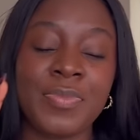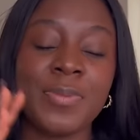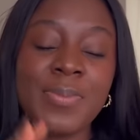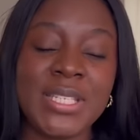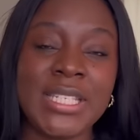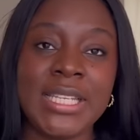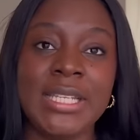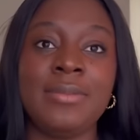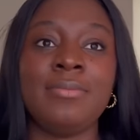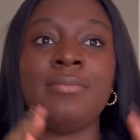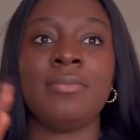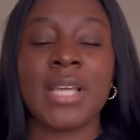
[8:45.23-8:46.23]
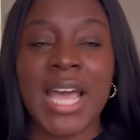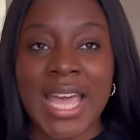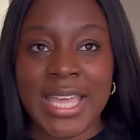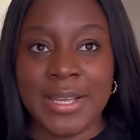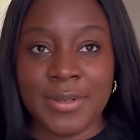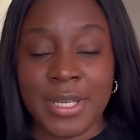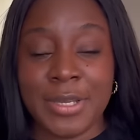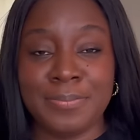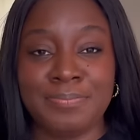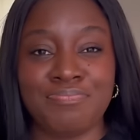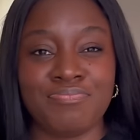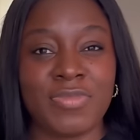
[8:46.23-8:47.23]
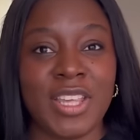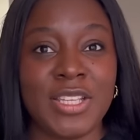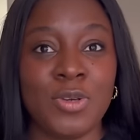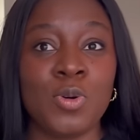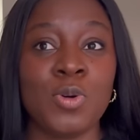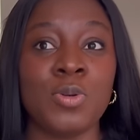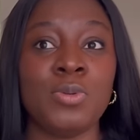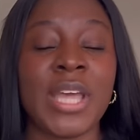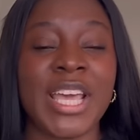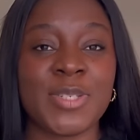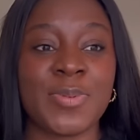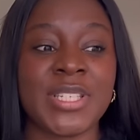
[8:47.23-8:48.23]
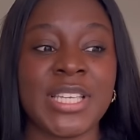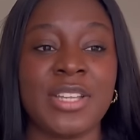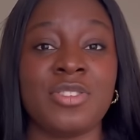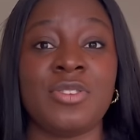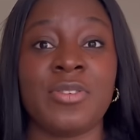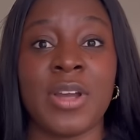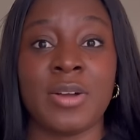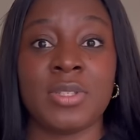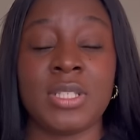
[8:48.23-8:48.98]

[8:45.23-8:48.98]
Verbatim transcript: basically, I um, the whole express entry route.